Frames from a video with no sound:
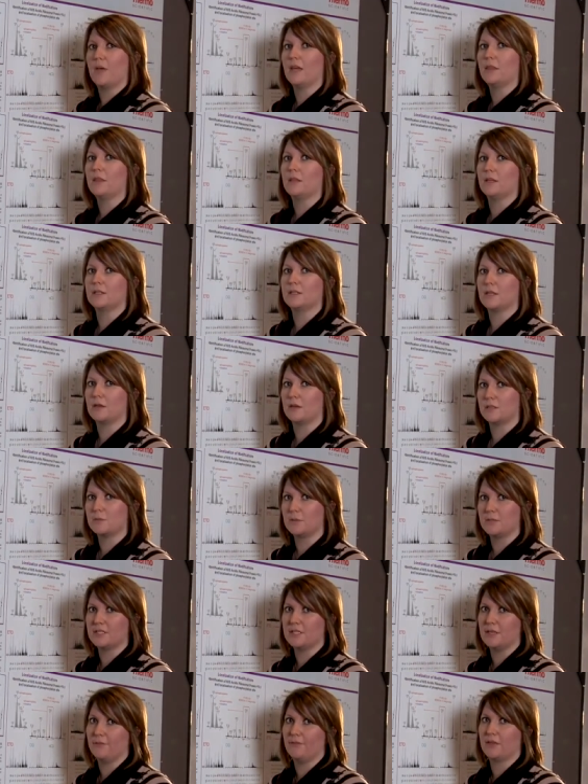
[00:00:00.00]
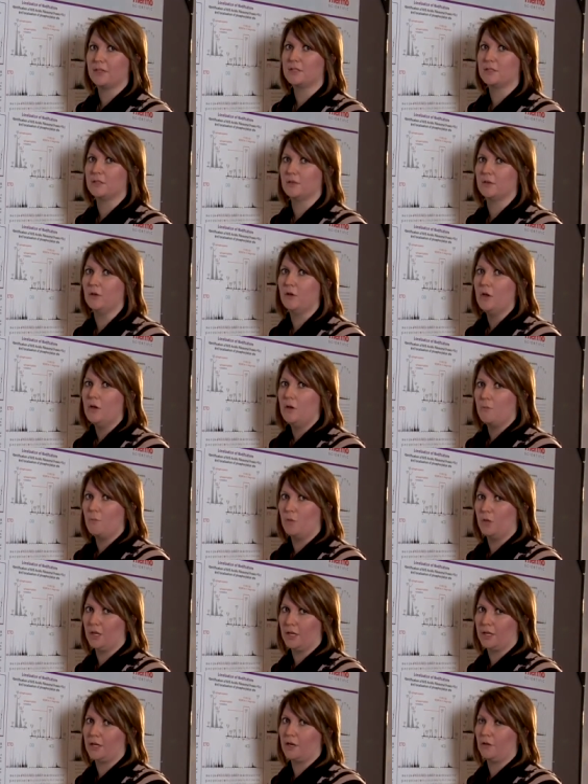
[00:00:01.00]
methods that are specific to
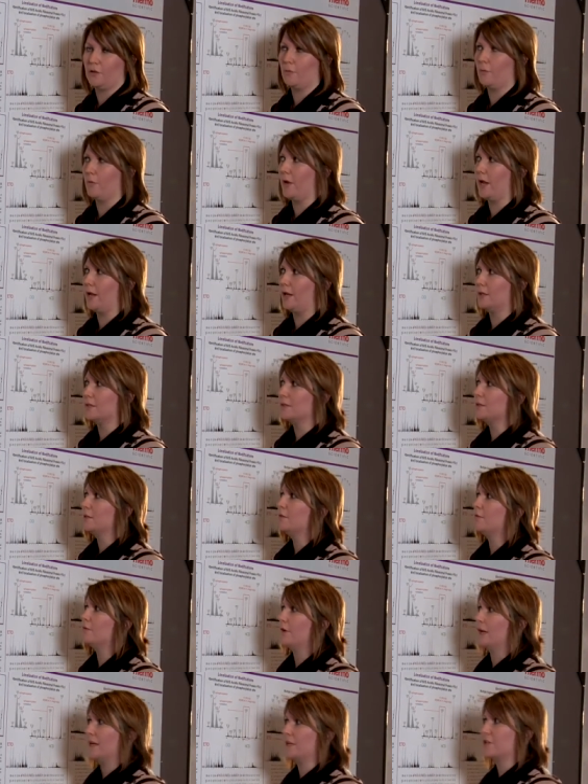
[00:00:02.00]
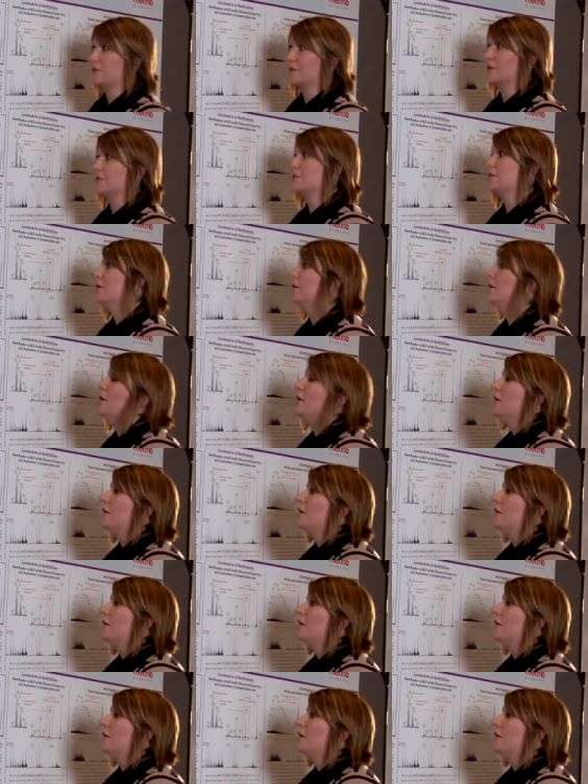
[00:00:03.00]
molecular weight ranges.